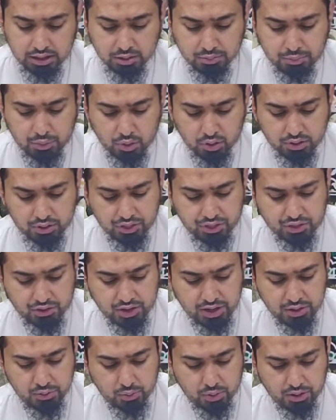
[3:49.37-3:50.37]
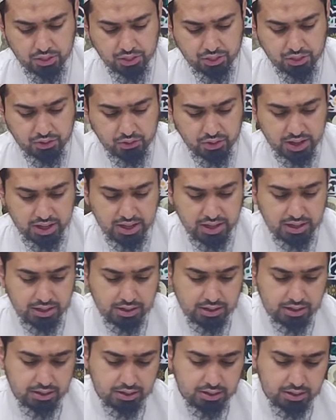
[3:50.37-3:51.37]
In the book
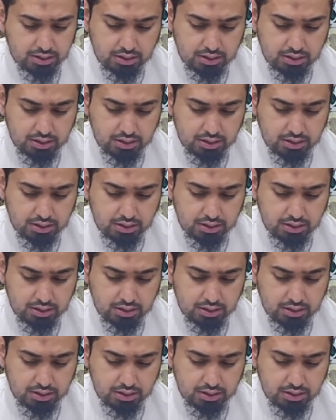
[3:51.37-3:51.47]
313,